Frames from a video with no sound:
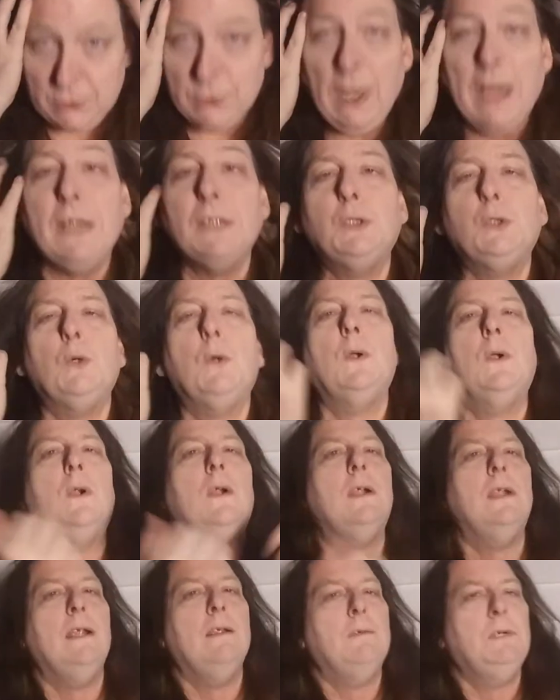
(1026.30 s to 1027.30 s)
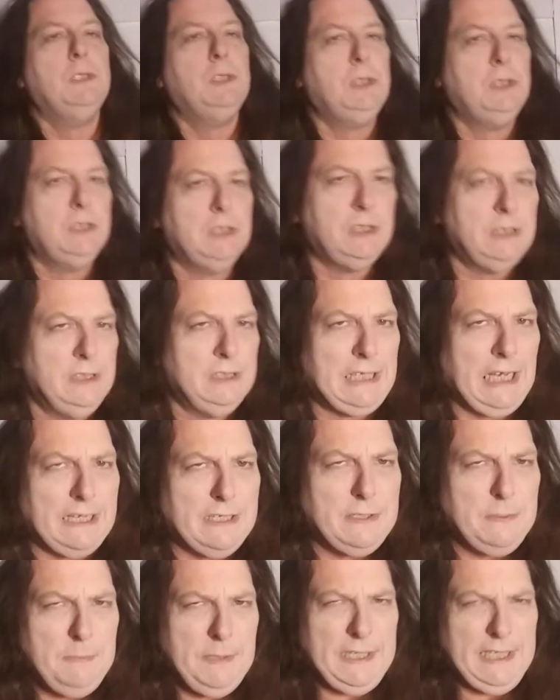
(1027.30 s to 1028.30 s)
sock drawer, which isn't
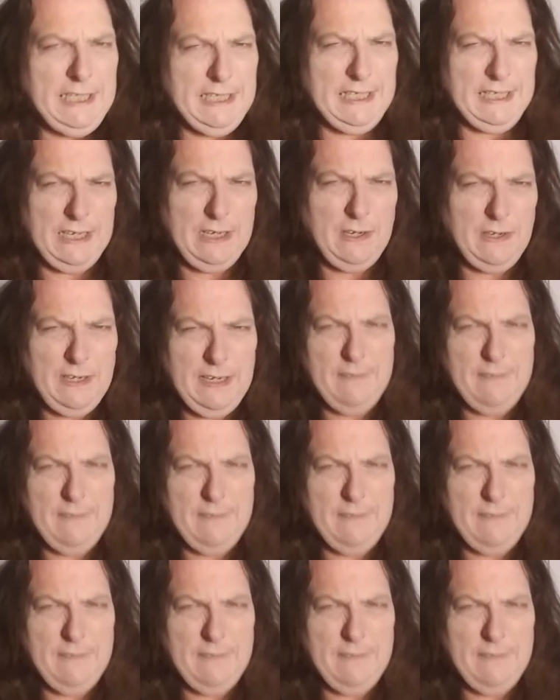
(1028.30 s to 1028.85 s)
got too many in there,